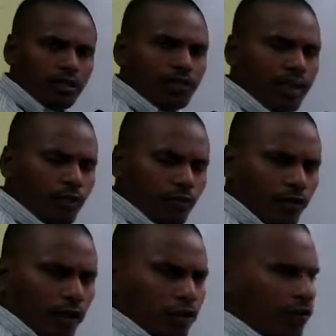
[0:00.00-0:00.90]
that, we have to
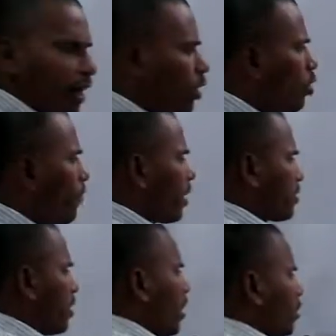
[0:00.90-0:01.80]
find out the value of
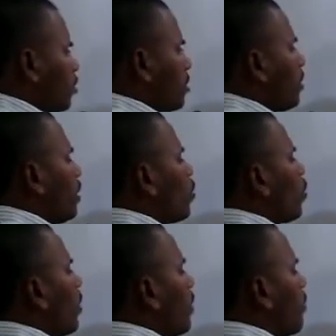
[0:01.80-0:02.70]
x. So simply
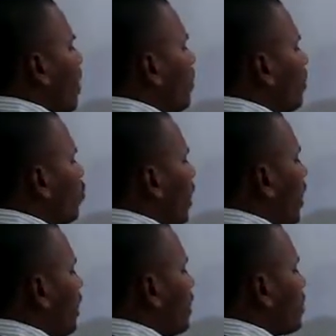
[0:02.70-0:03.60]
25 into
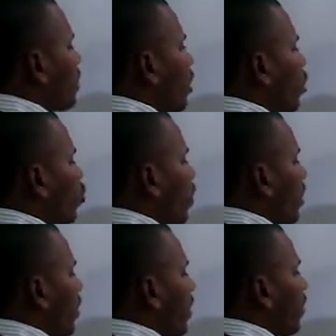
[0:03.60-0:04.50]
8 is
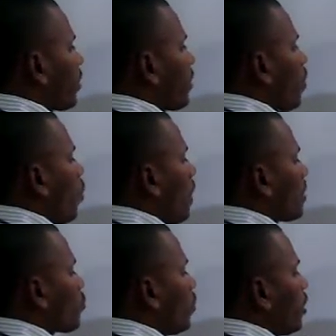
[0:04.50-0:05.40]
200,
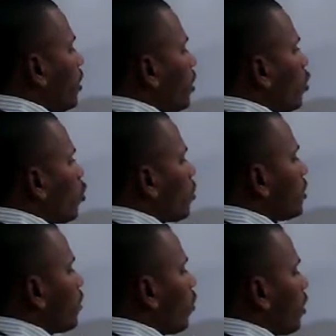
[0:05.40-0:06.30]
whereas 20 into 2
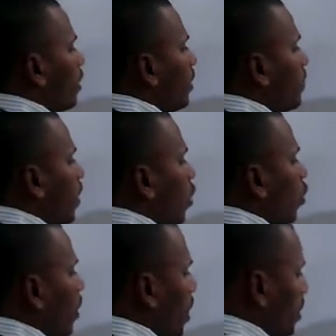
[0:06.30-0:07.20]
is 40,
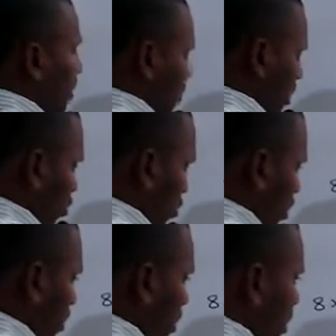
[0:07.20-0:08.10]
26 into
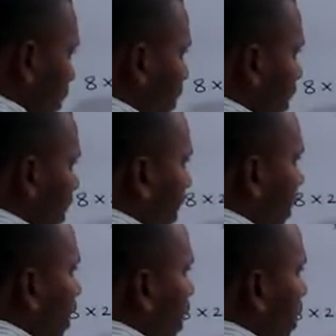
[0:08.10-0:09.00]
3 is 78,